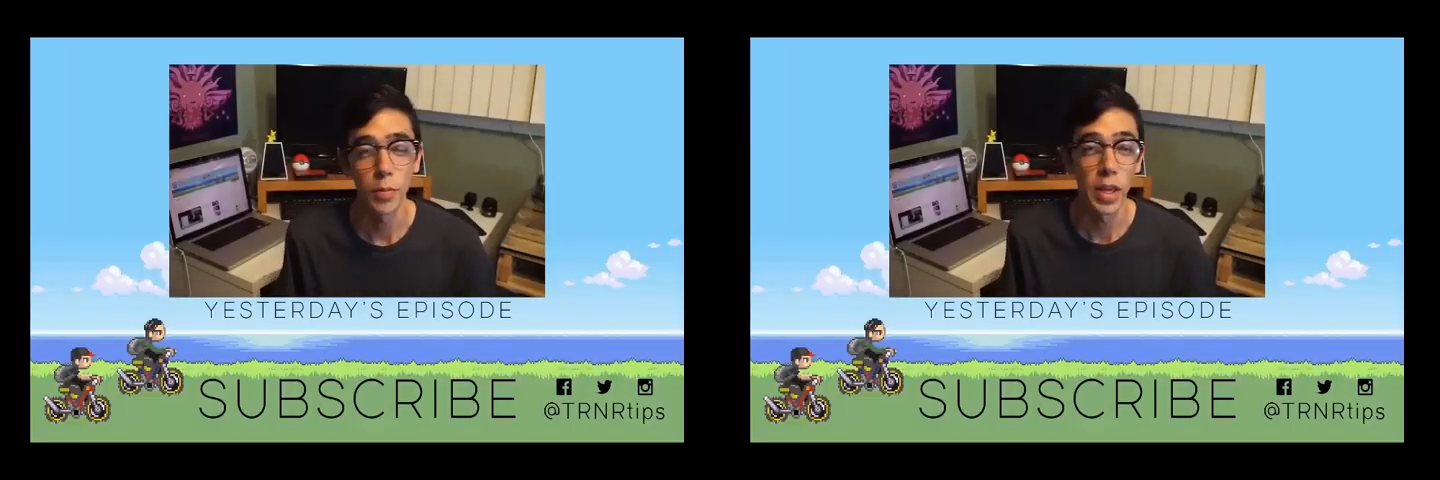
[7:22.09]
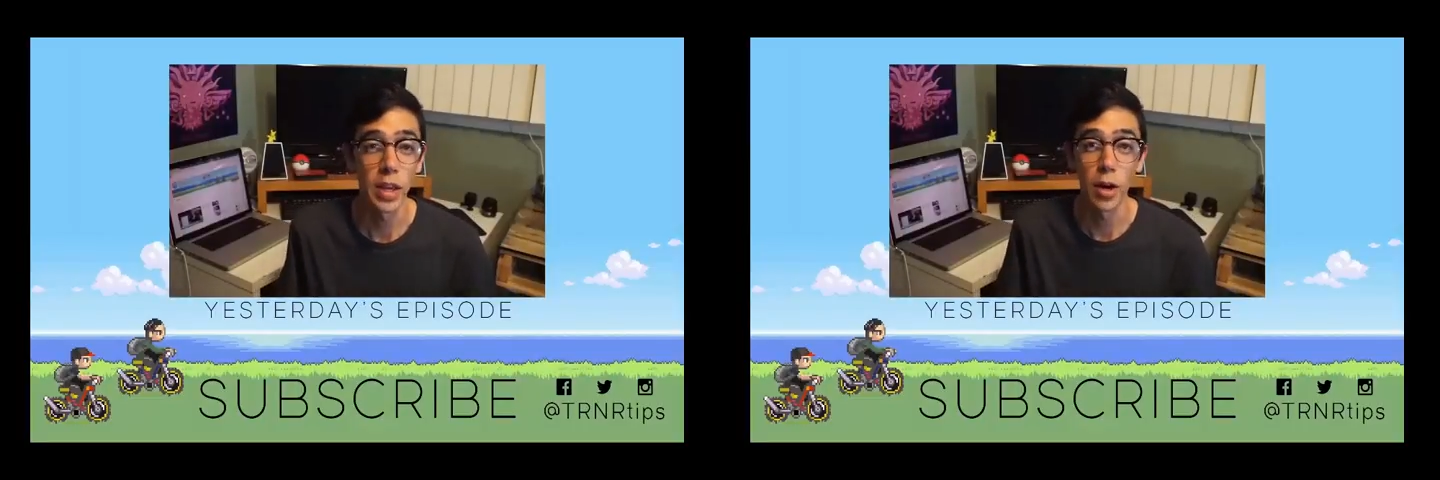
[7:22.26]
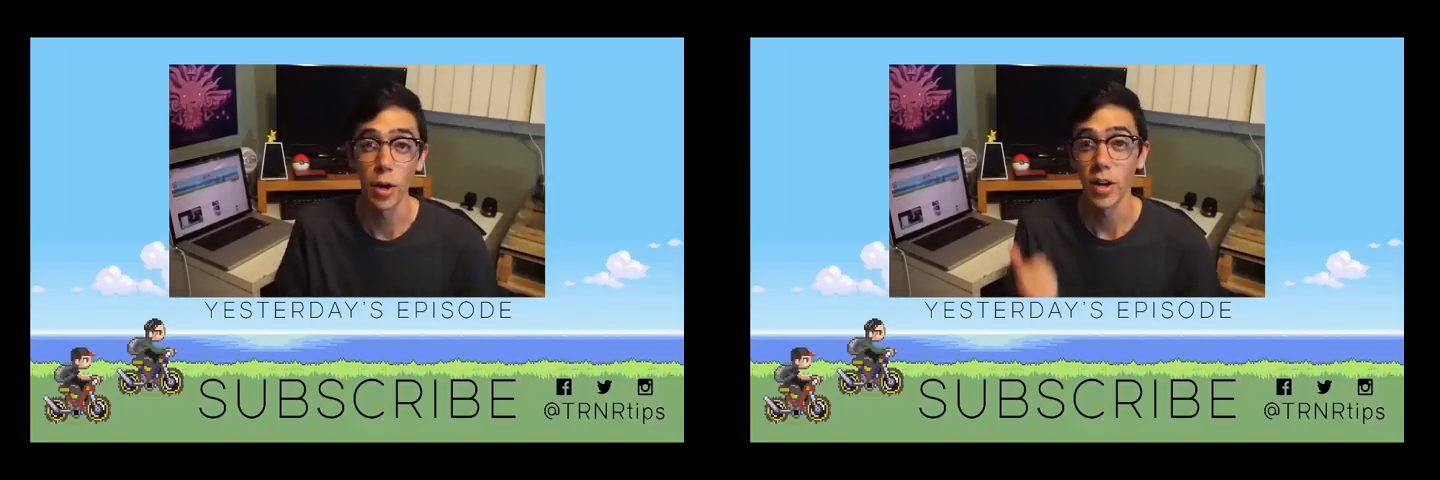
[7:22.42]

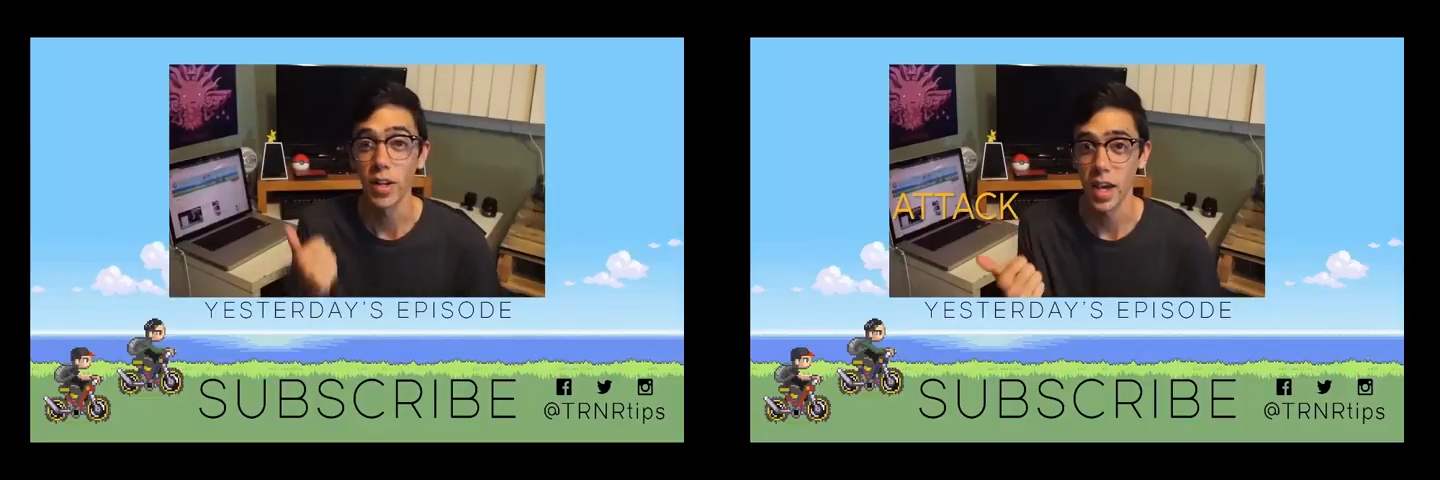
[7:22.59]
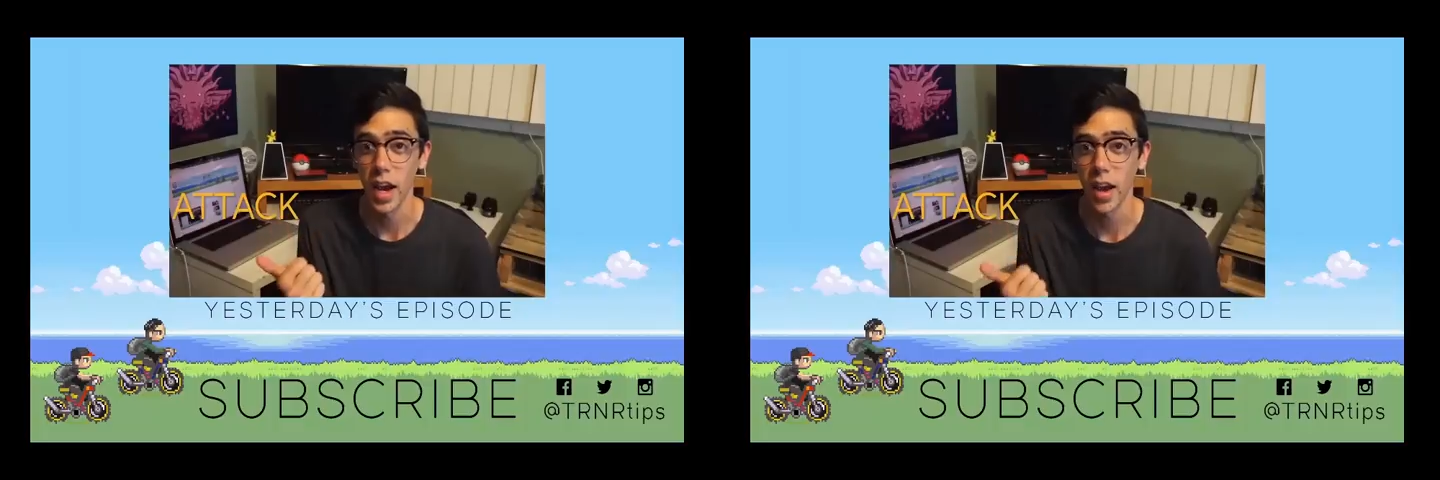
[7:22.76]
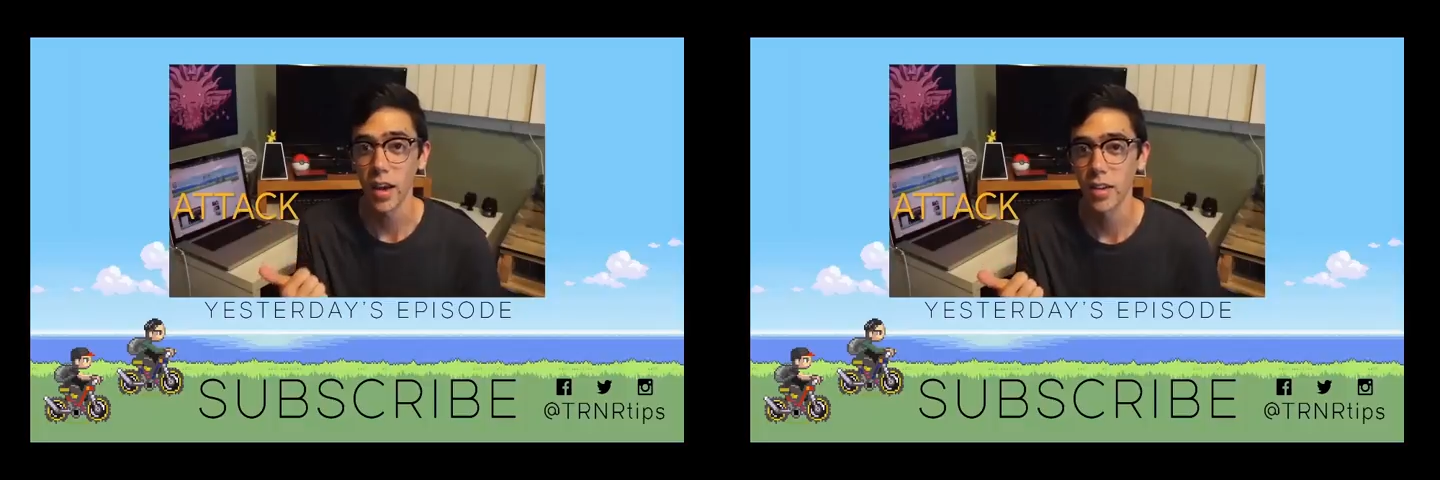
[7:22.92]
They are
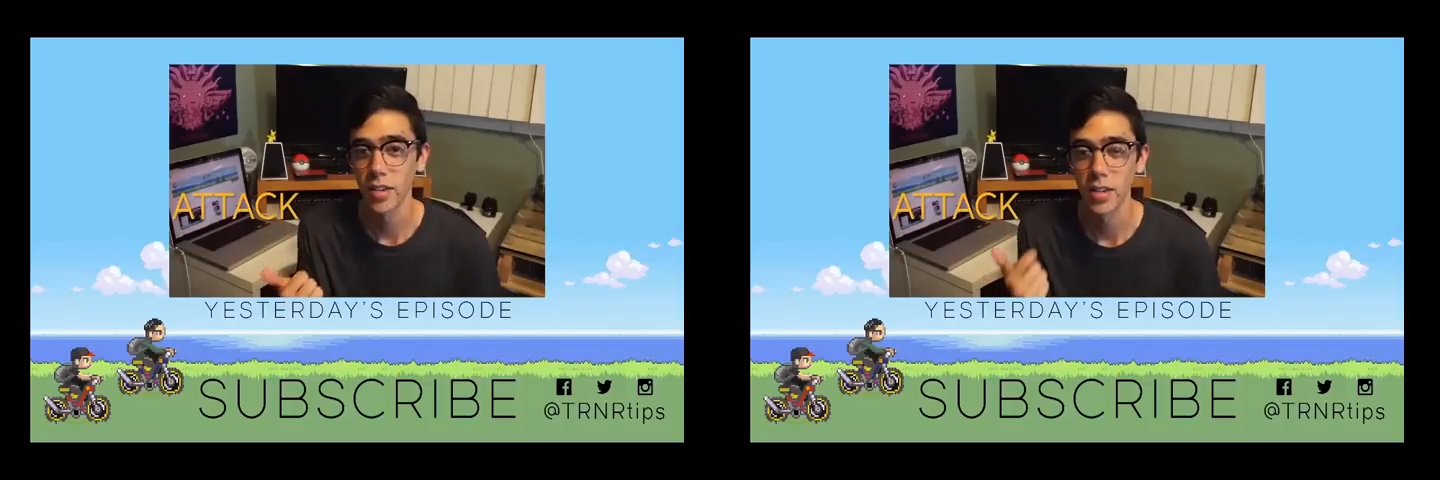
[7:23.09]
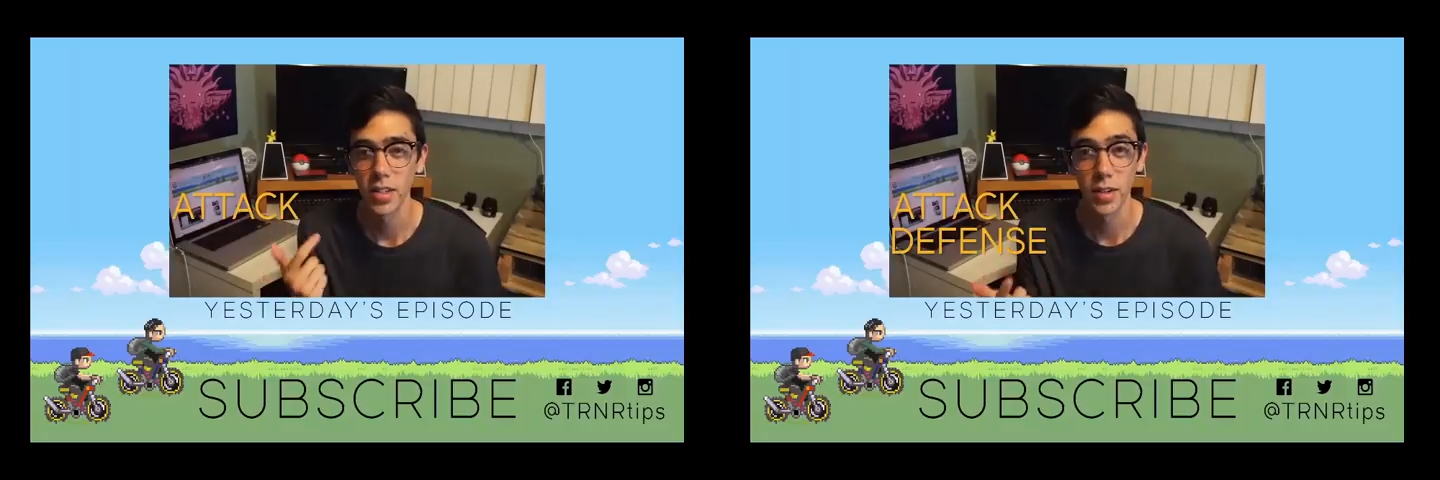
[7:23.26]
Attack,